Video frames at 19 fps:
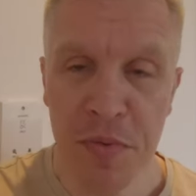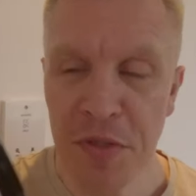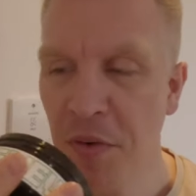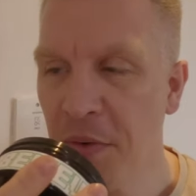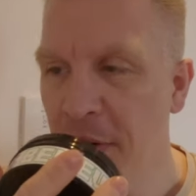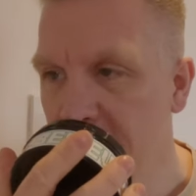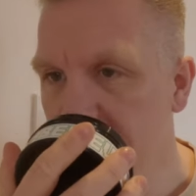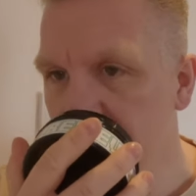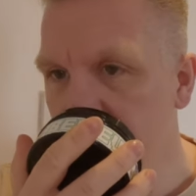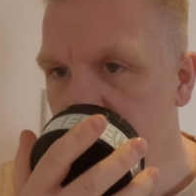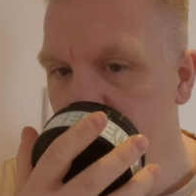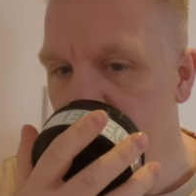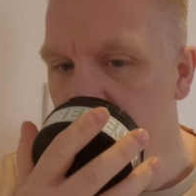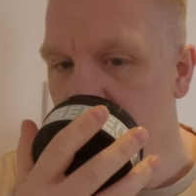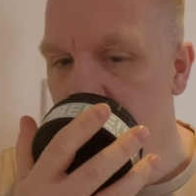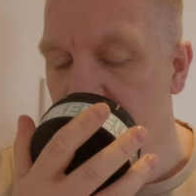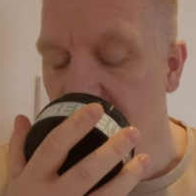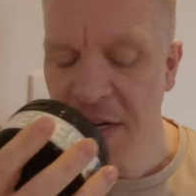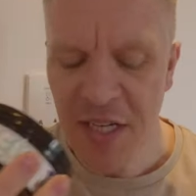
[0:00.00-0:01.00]
sorry.
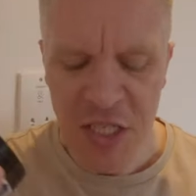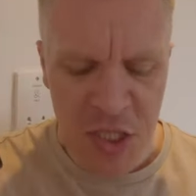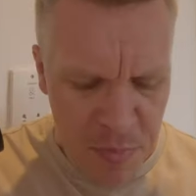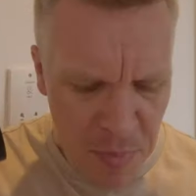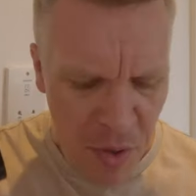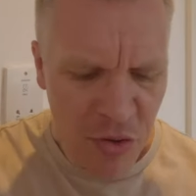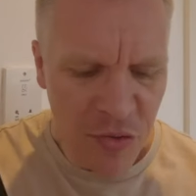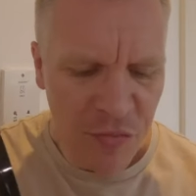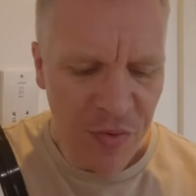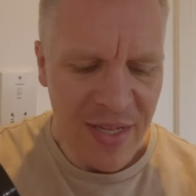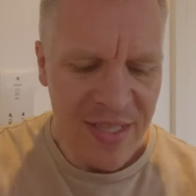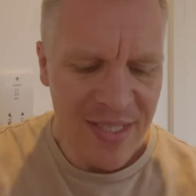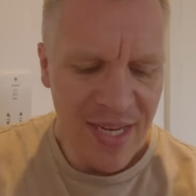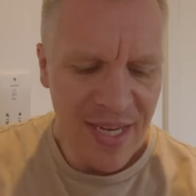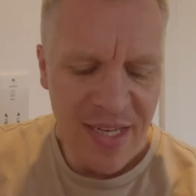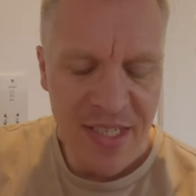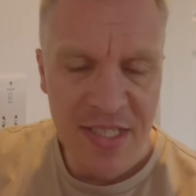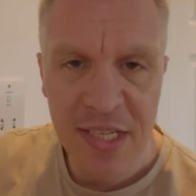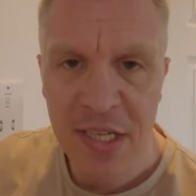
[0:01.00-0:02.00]
And it smells
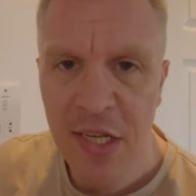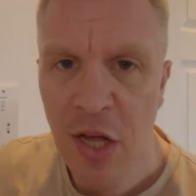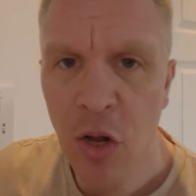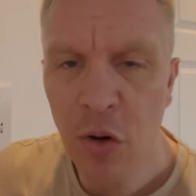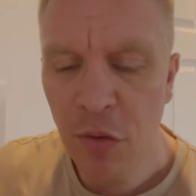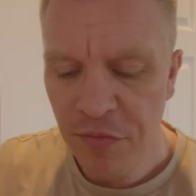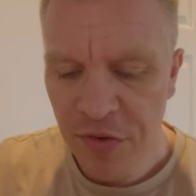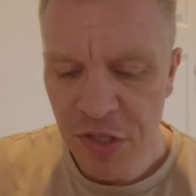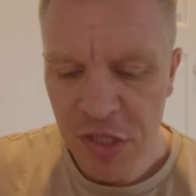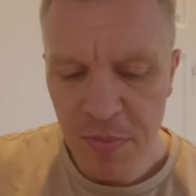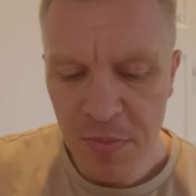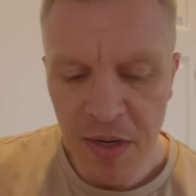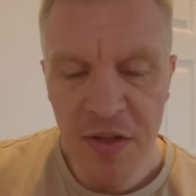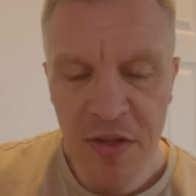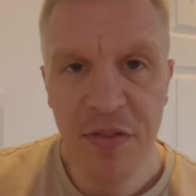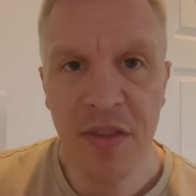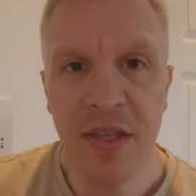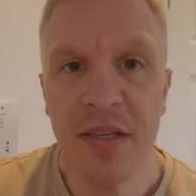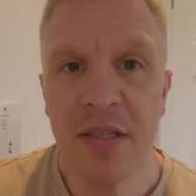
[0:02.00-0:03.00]
fantastic. I love the
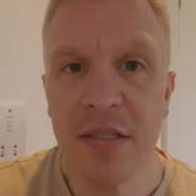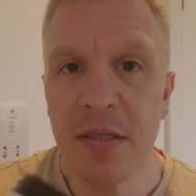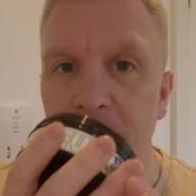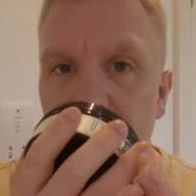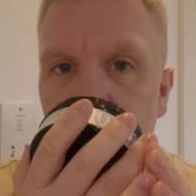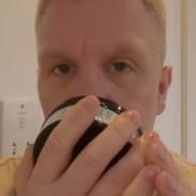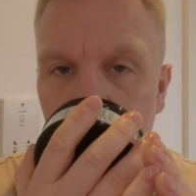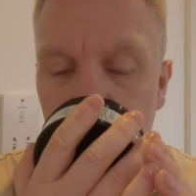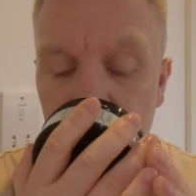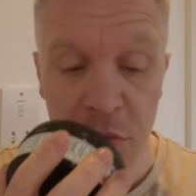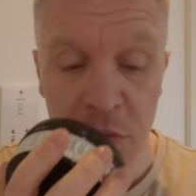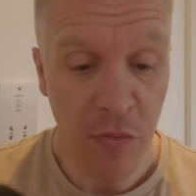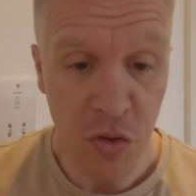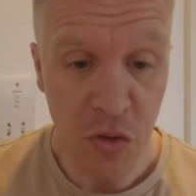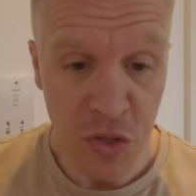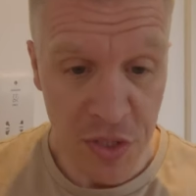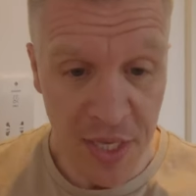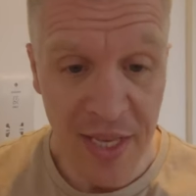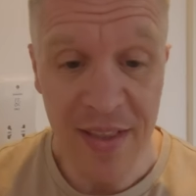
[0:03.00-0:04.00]
smell of this. I've
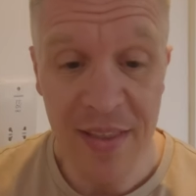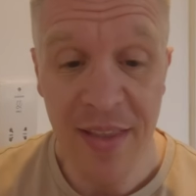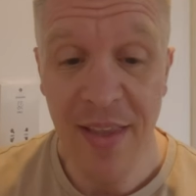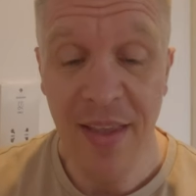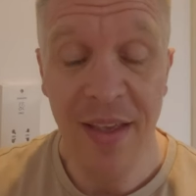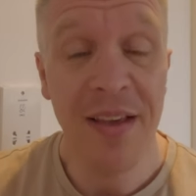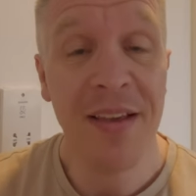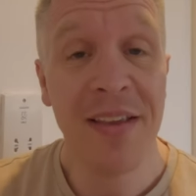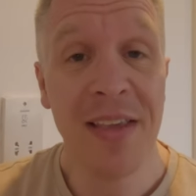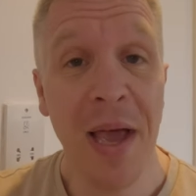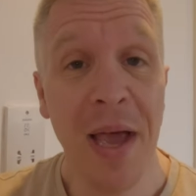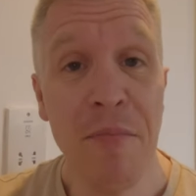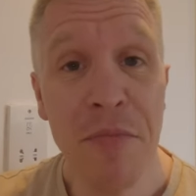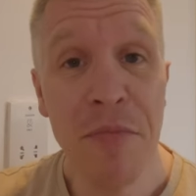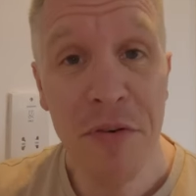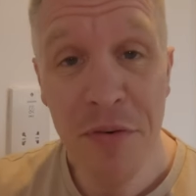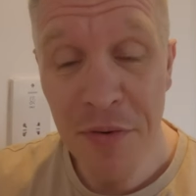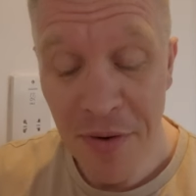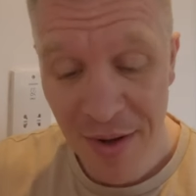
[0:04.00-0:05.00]
just hit the uh,
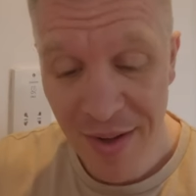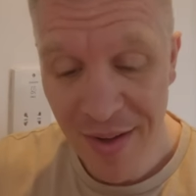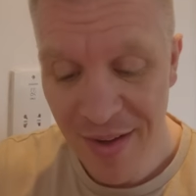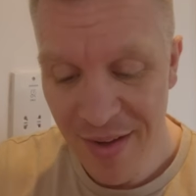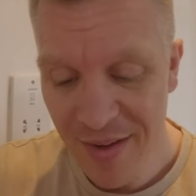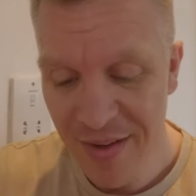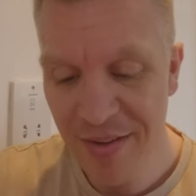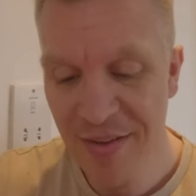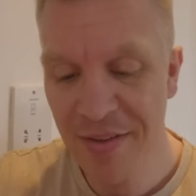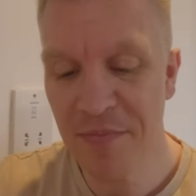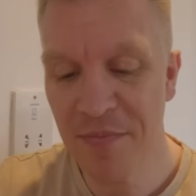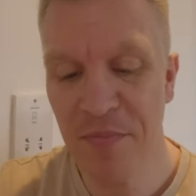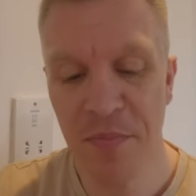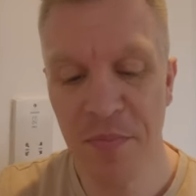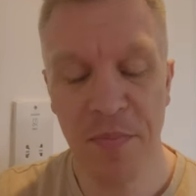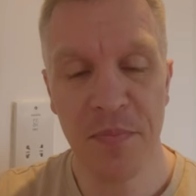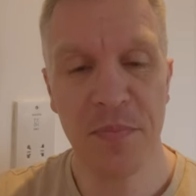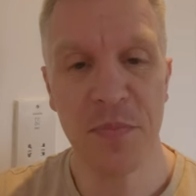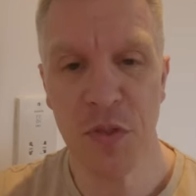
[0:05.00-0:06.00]
camera uh,
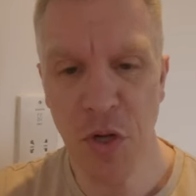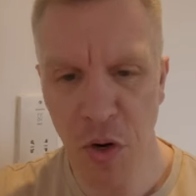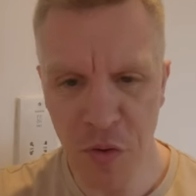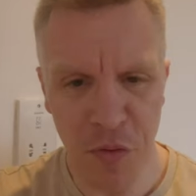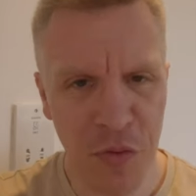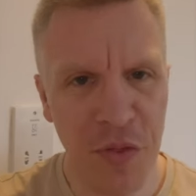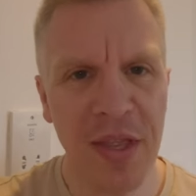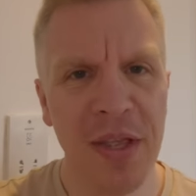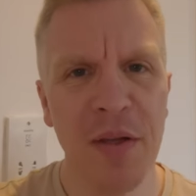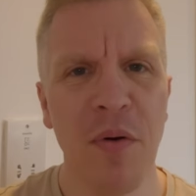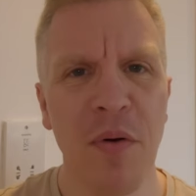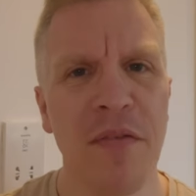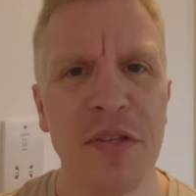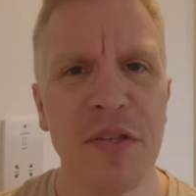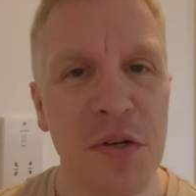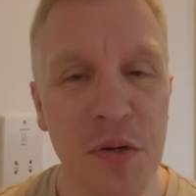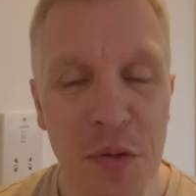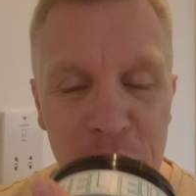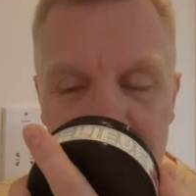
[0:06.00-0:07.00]
dock thing, what
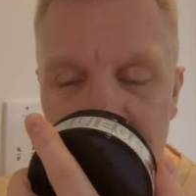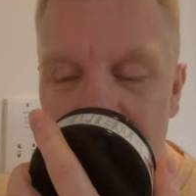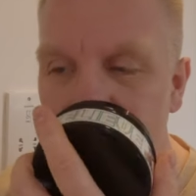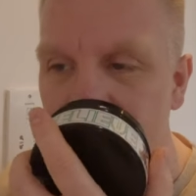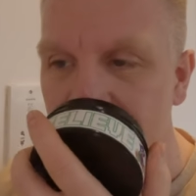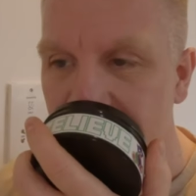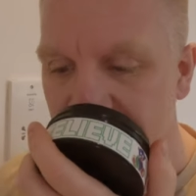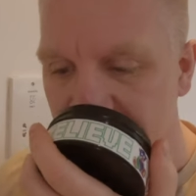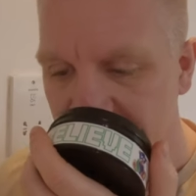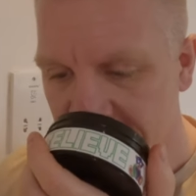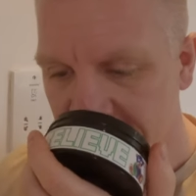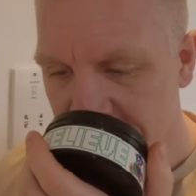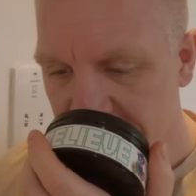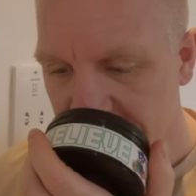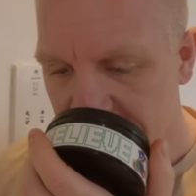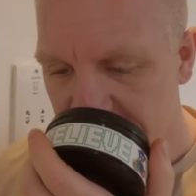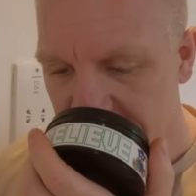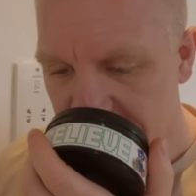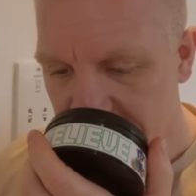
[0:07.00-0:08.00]
it's called.
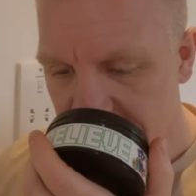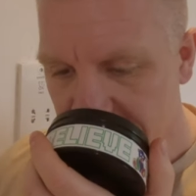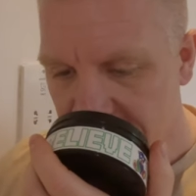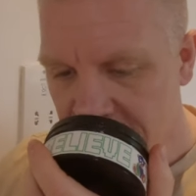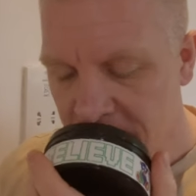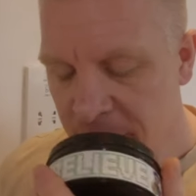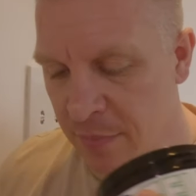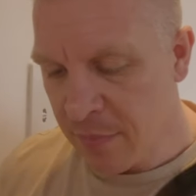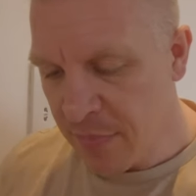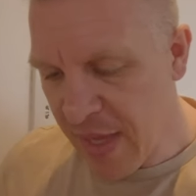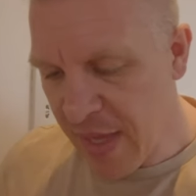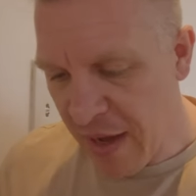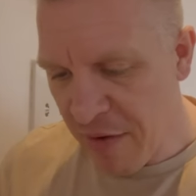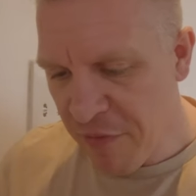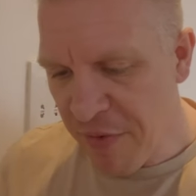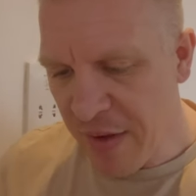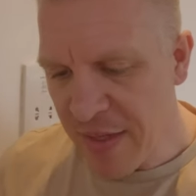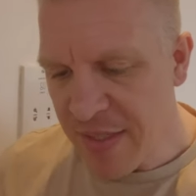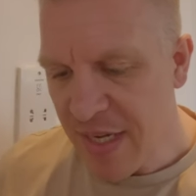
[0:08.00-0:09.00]

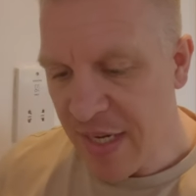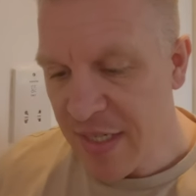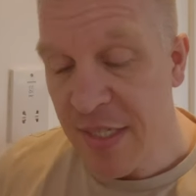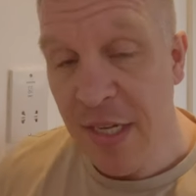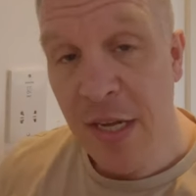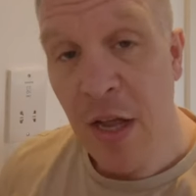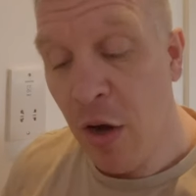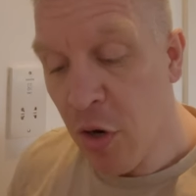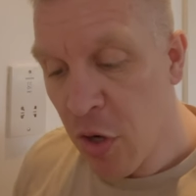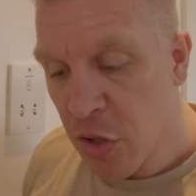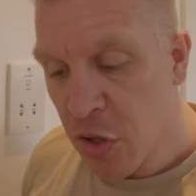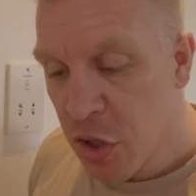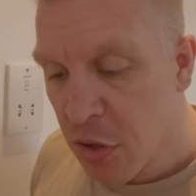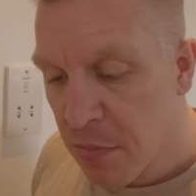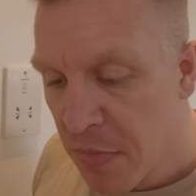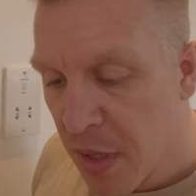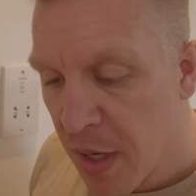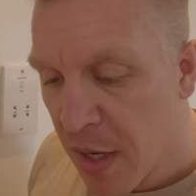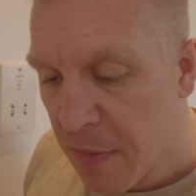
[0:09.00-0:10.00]
Yeah, fantastic. I've got
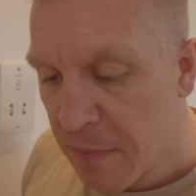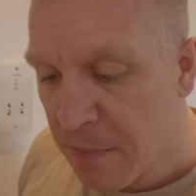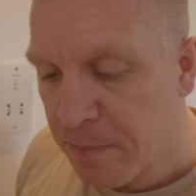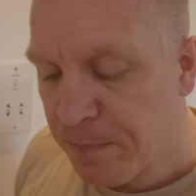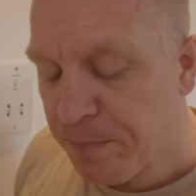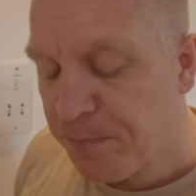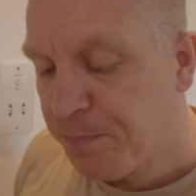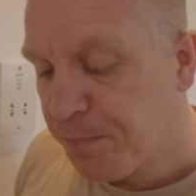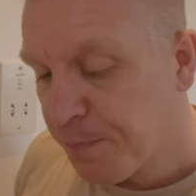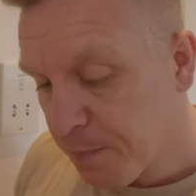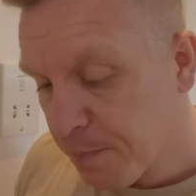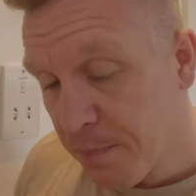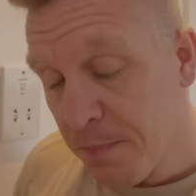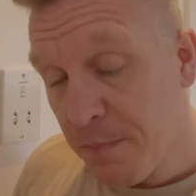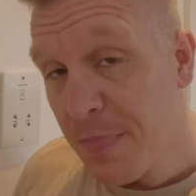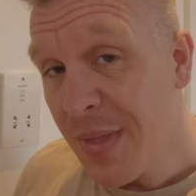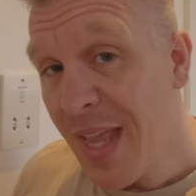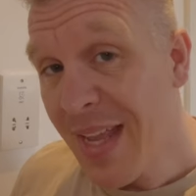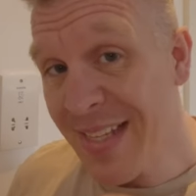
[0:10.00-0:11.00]
some um,
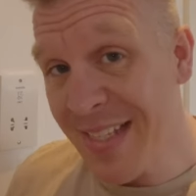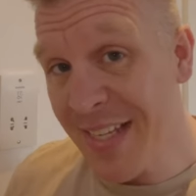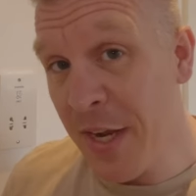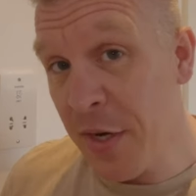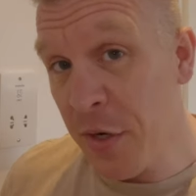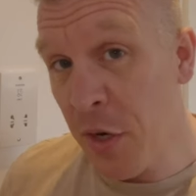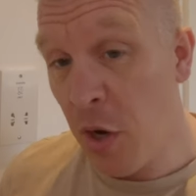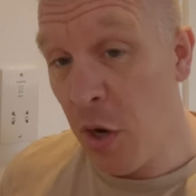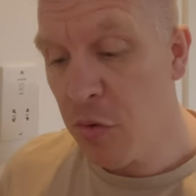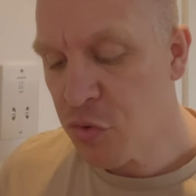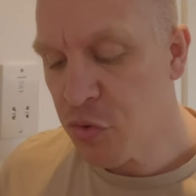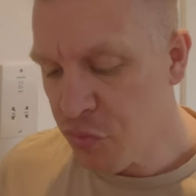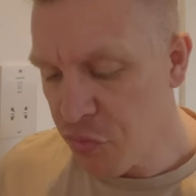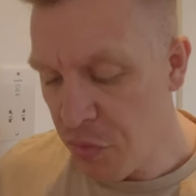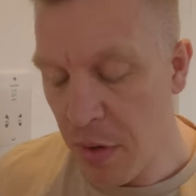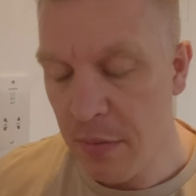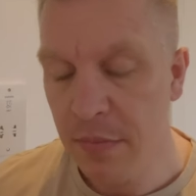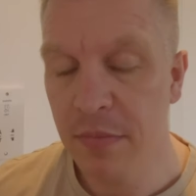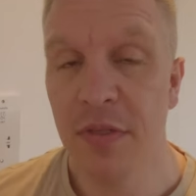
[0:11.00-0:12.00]
set nose,
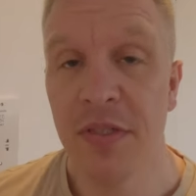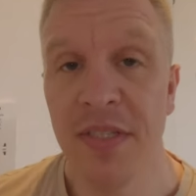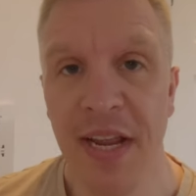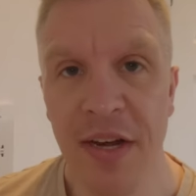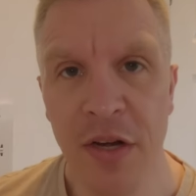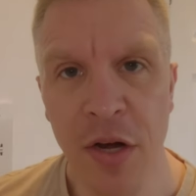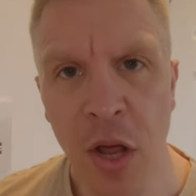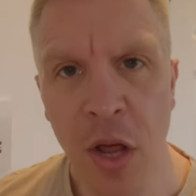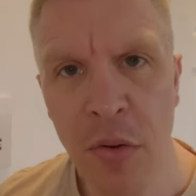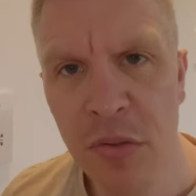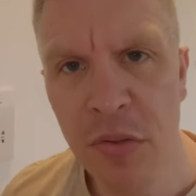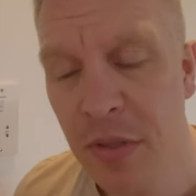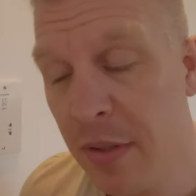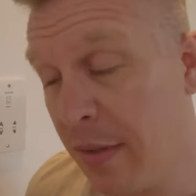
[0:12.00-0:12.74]
set nose.